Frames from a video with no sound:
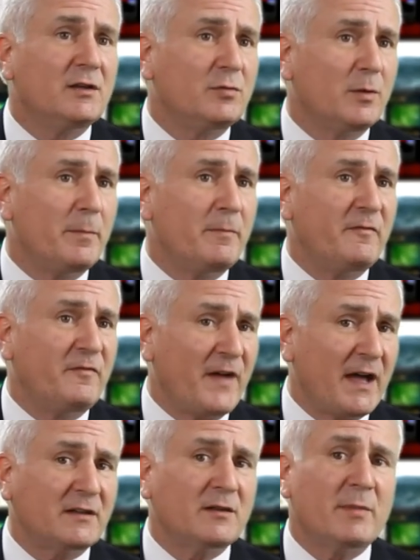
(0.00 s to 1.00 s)
to
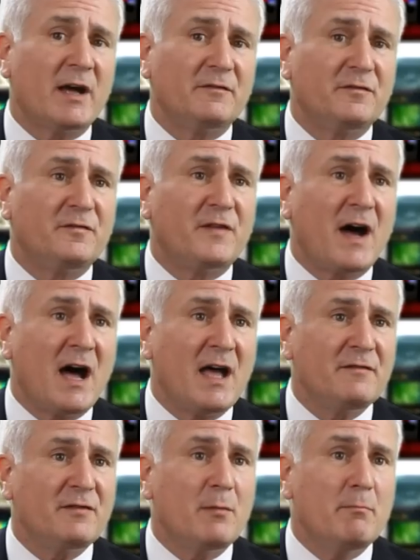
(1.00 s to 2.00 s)
affect about
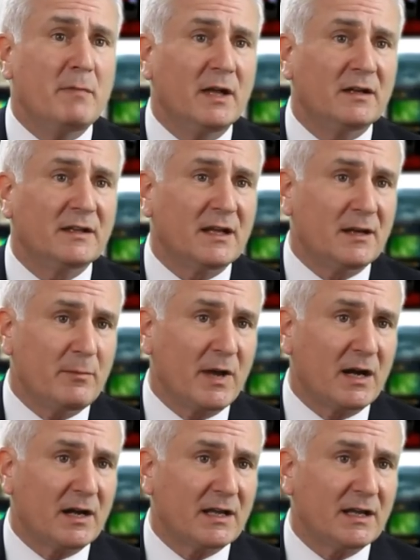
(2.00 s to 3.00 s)
5 million
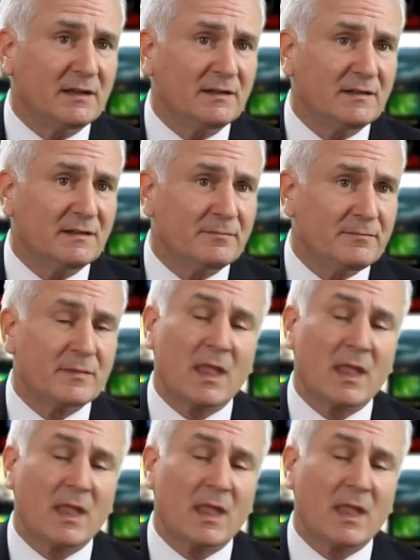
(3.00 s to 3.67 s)
Americans.